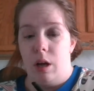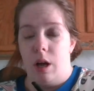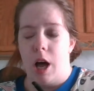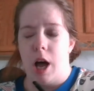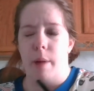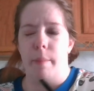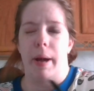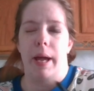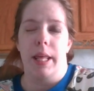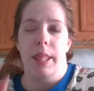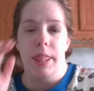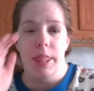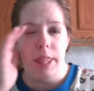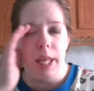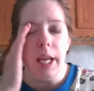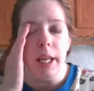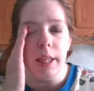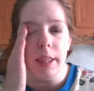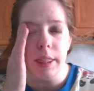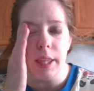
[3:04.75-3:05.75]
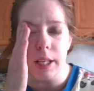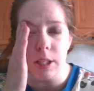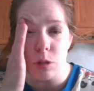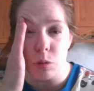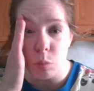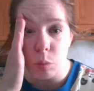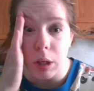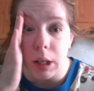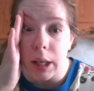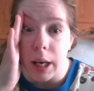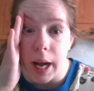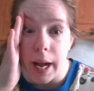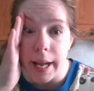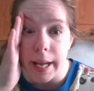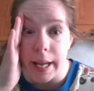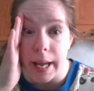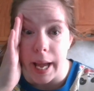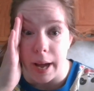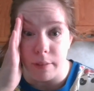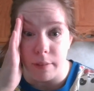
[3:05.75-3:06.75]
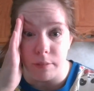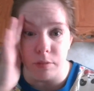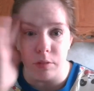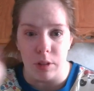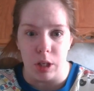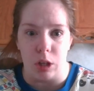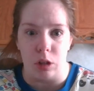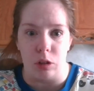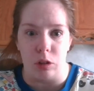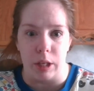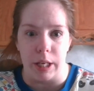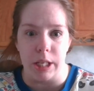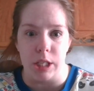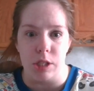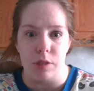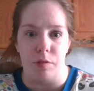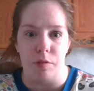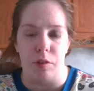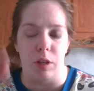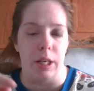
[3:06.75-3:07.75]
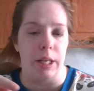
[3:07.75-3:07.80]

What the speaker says: I think that's where I have their links for,